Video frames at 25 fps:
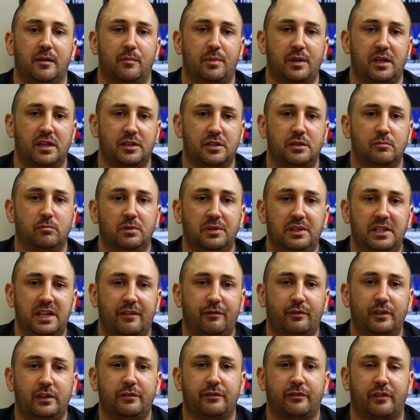because you will
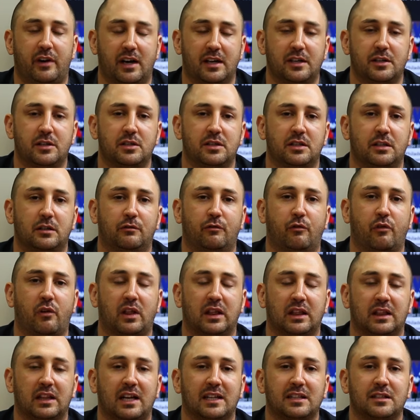definitely find yourself
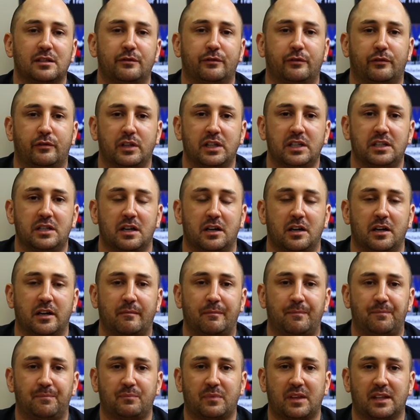with lots of free
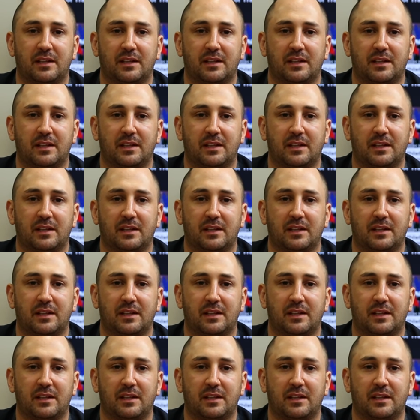time.